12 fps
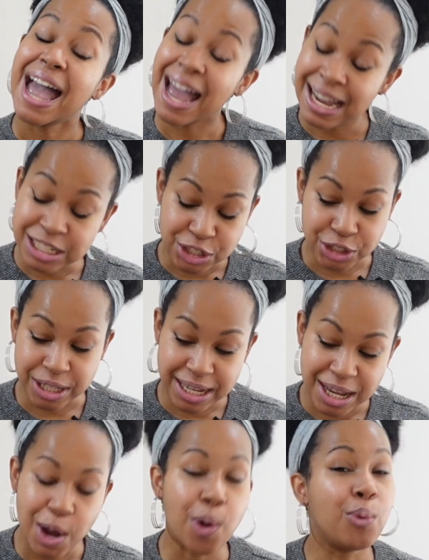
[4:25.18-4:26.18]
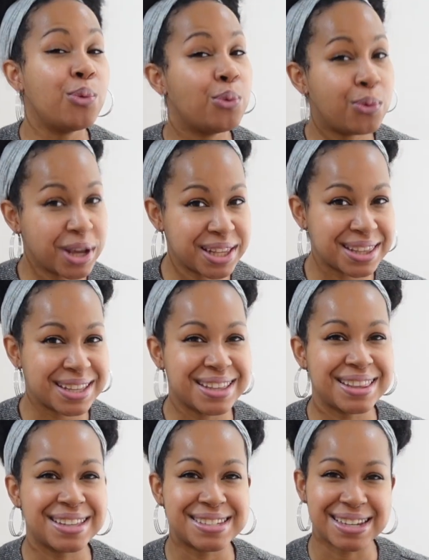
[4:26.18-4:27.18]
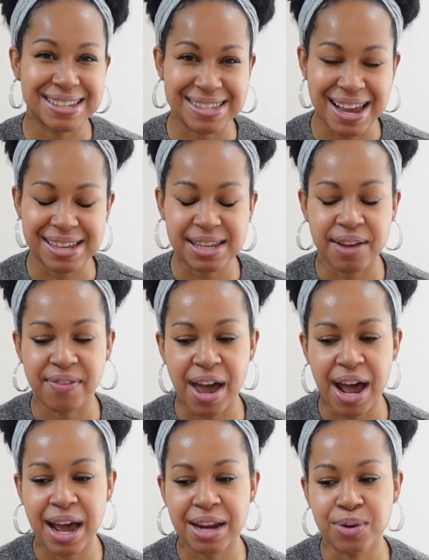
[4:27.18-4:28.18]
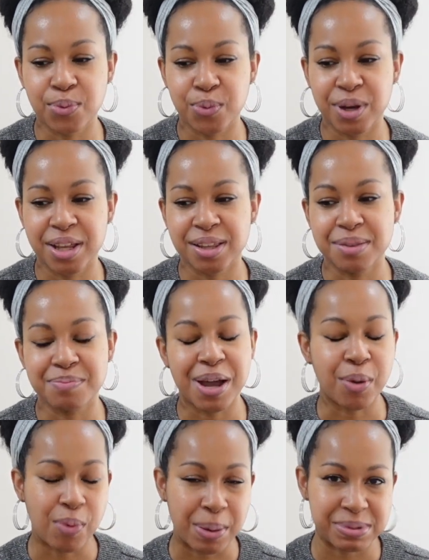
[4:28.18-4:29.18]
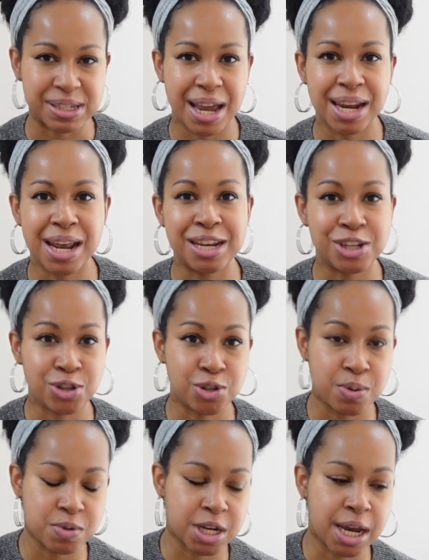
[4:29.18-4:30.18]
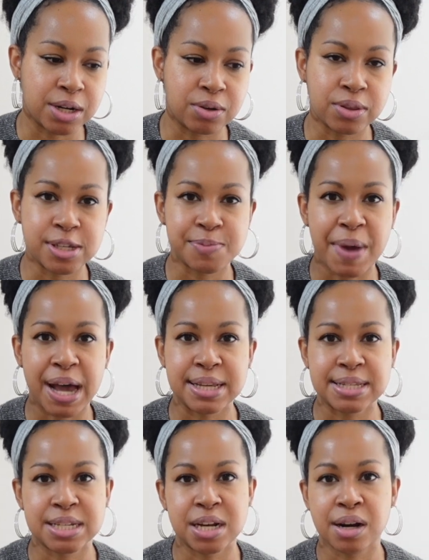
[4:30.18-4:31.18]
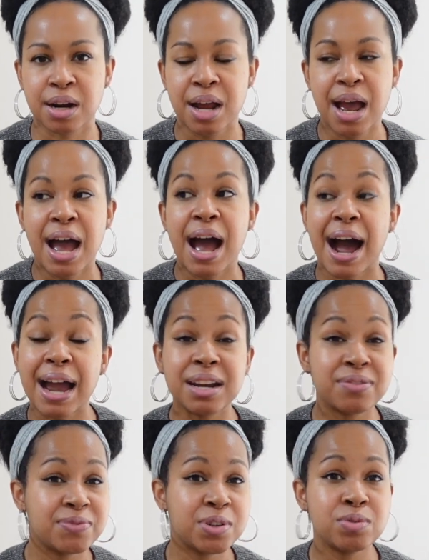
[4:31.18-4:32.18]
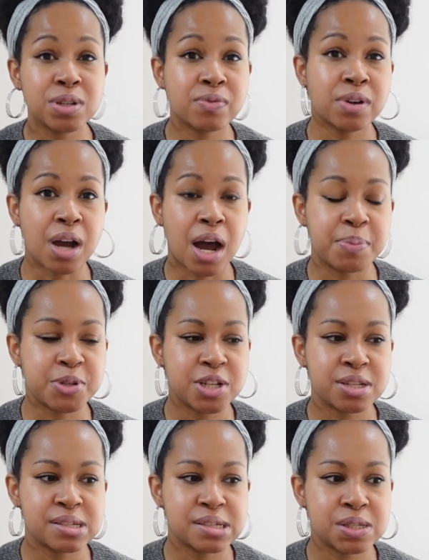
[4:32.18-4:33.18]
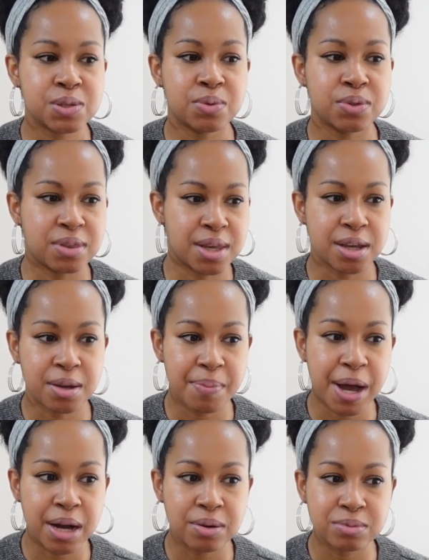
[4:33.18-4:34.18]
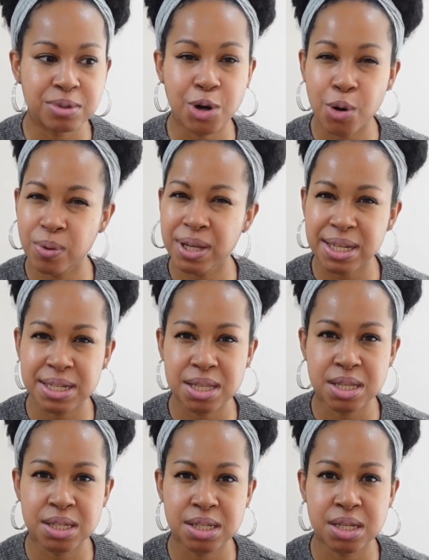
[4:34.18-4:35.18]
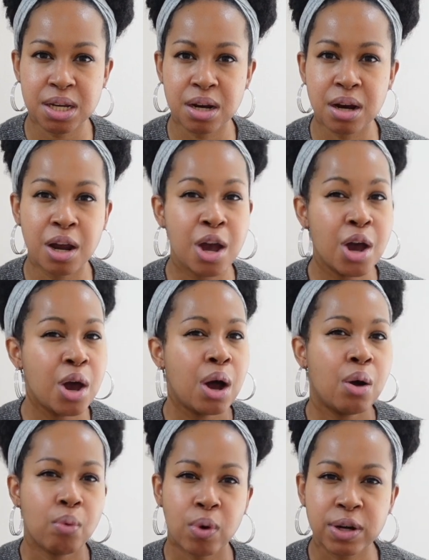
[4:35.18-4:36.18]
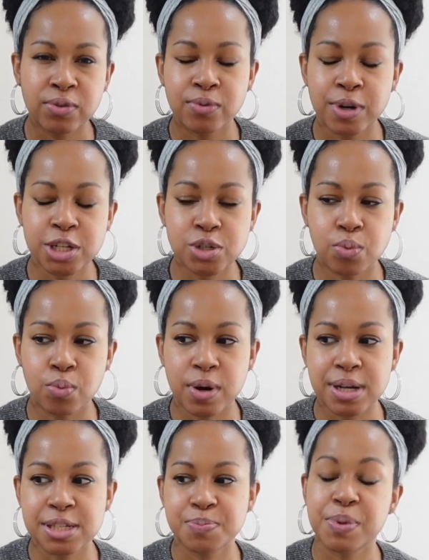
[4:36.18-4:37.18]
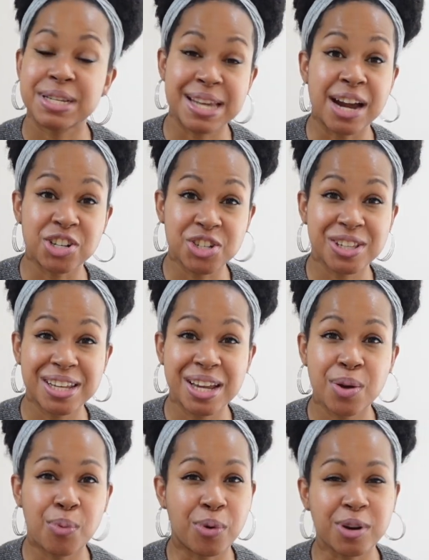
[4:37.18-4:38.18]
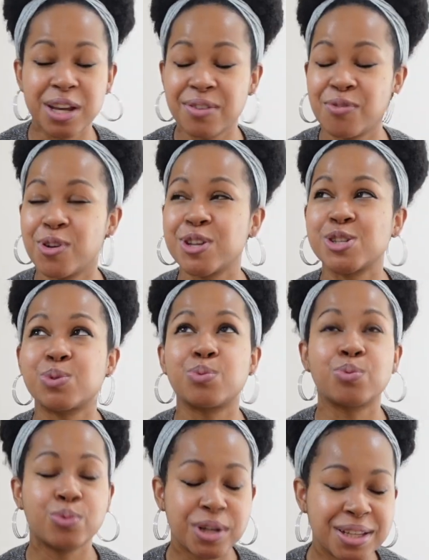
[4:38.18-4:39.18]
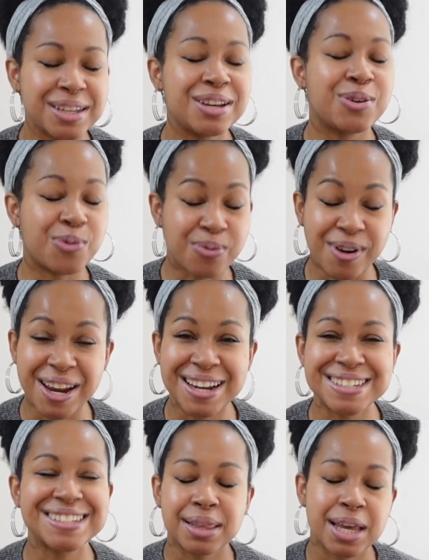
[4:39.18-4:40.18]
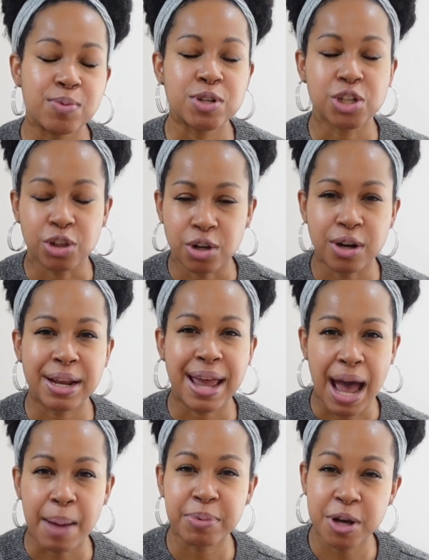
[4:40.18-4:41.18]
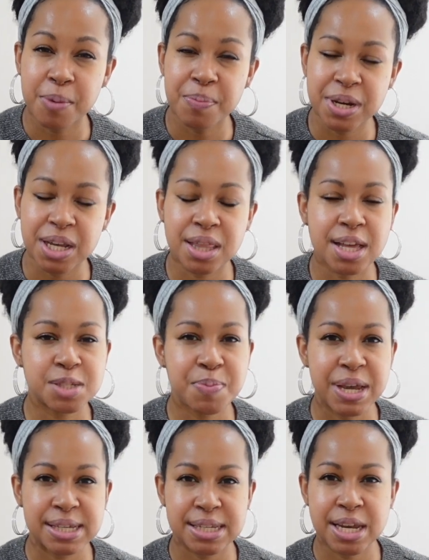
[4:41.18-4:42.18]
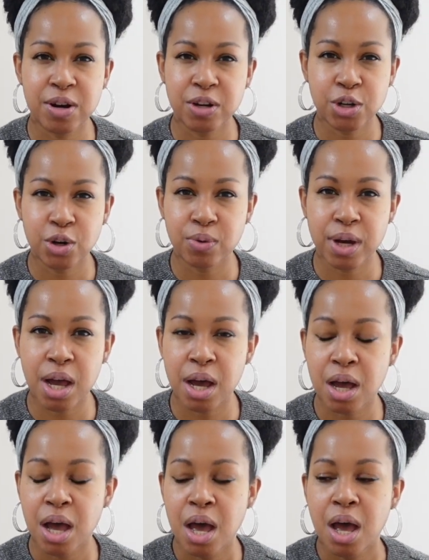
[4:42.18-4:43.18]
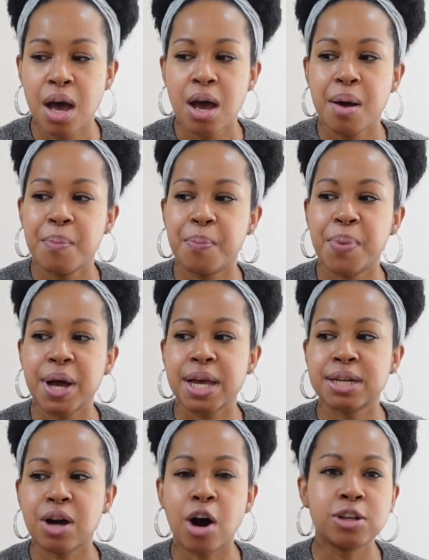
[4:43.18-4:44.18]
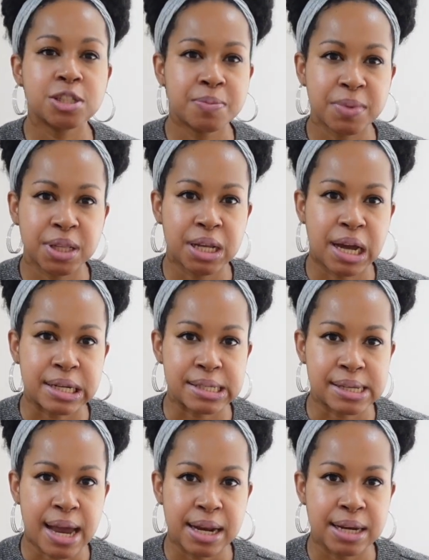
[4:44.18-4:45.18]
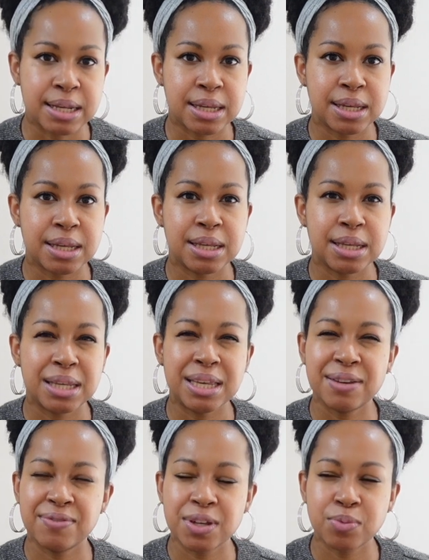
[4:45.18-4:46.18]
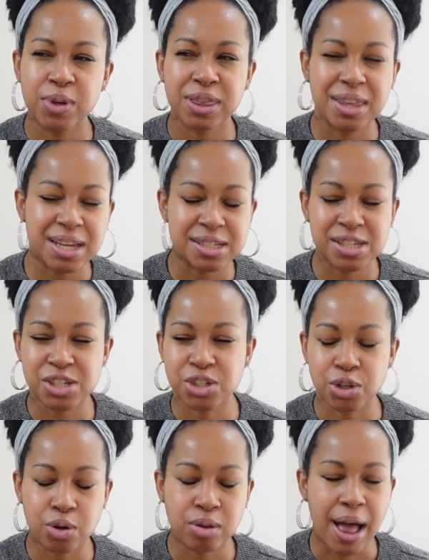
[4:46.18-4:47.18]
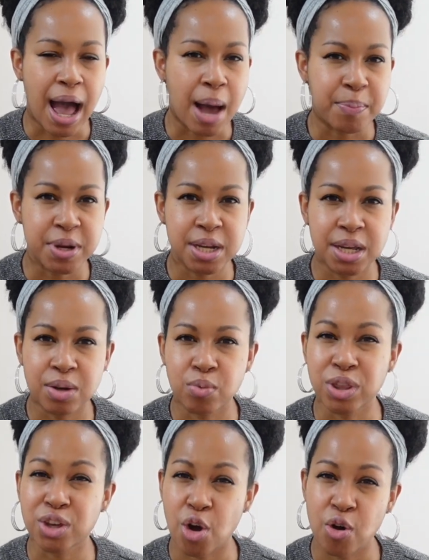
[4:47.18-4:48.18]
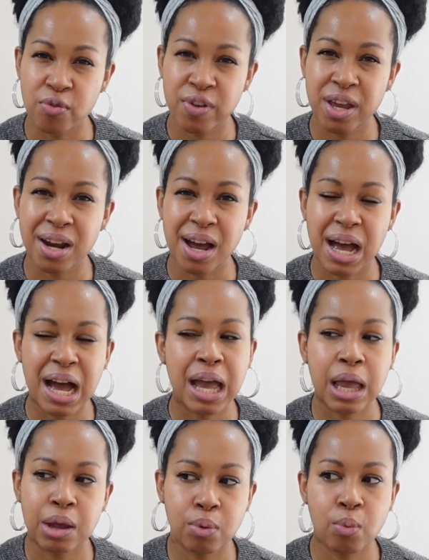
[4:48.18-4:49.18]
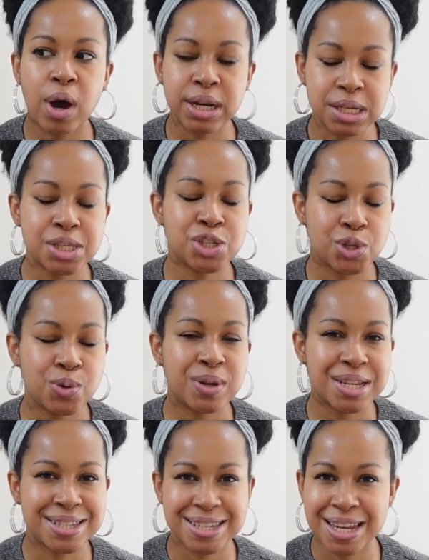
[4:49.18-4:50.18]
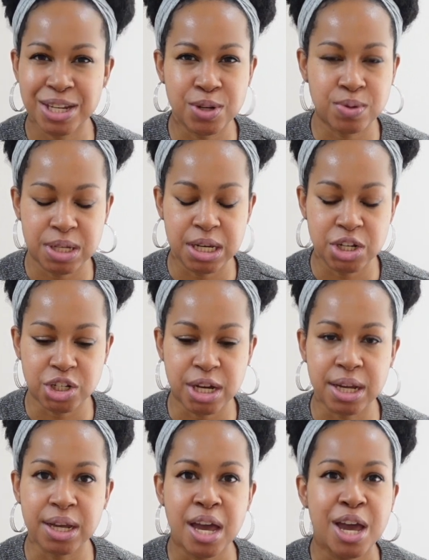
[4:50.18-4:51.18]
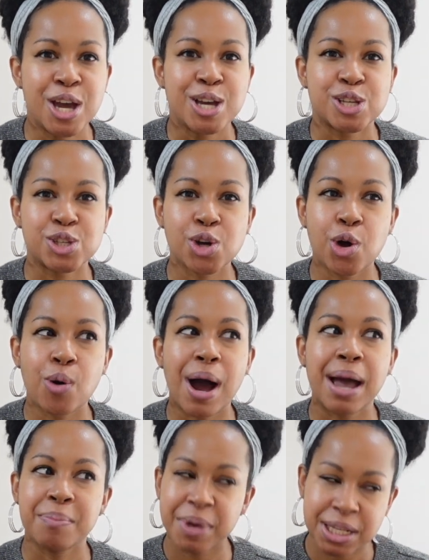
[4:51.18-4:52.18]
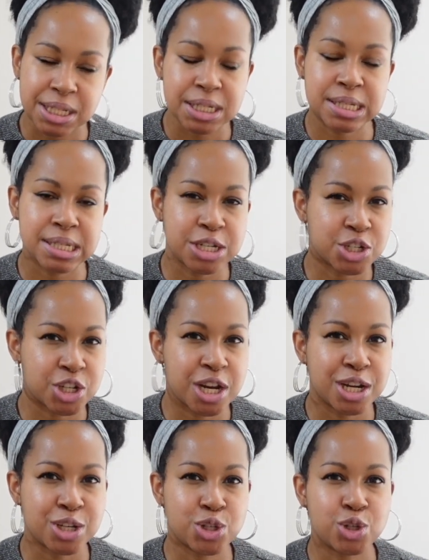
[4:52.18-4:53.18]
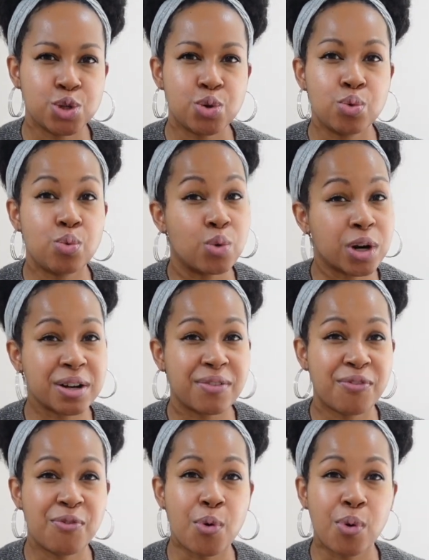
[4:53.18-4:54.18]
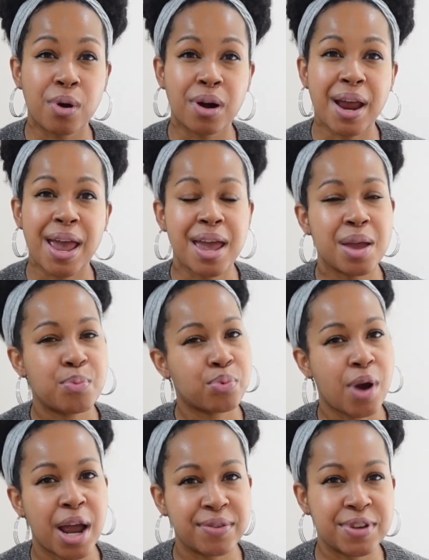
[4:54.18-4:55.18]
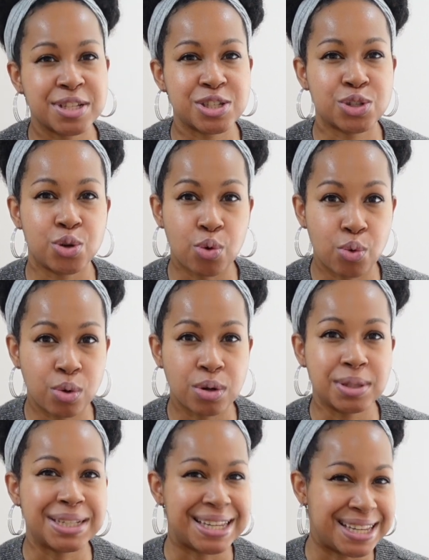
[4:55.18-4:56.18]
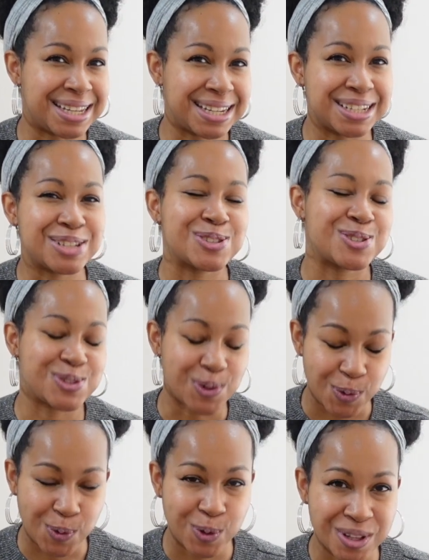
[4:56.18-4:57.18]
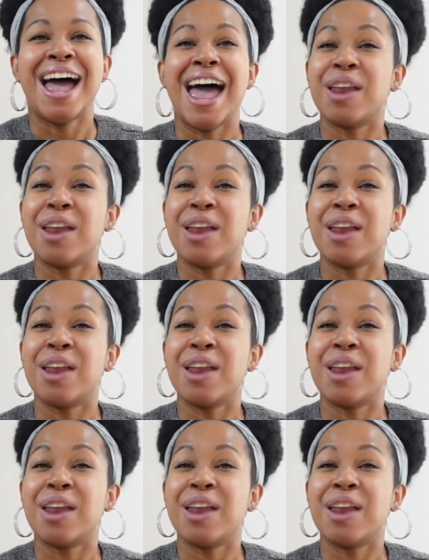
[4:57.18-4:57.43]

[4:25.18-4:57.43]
Actually, with the success I've had with my website and YouTube channel this past year, I had a few different options to think about going into this year, one of which was potentially working for this really great language learning app company that's based here in Korea. But ultimately, I decided even with things still happening with COVID, I wanted to continue teaching. So I made the decision to work for a private school in Seoul.